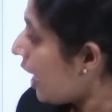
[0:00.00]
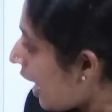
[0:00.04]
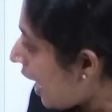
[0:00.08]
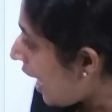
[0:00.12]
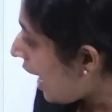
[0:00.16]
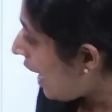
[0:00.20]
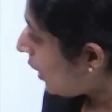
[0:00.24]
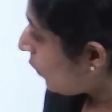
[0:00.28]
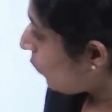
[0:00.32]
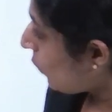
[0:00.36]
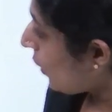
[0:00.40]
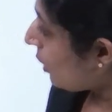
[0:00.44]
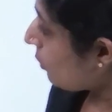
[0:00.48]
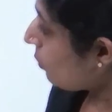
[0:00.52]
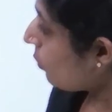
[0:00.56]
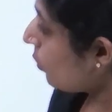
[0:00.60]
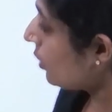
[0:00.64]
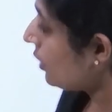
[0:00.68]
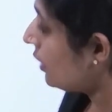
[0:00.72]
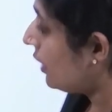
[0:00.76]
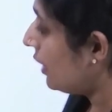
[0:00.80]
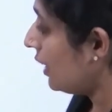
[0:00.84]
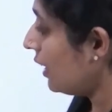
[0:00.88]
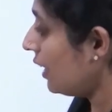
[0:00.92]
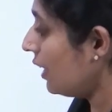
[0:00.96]
And one
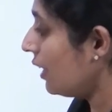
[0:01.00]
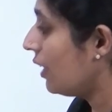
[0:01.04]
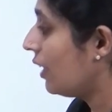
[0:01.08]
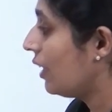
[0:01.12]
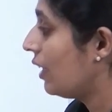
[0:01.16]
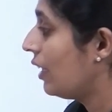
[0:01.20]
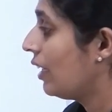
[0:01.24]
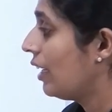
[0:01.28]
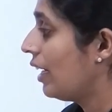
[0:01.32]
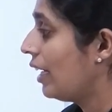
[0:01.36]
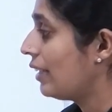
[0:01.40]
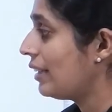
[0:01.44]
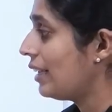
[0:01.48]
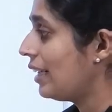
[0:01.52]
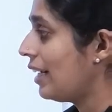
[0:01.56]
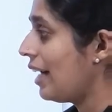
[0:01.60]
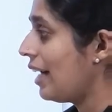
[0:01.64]
more thing, the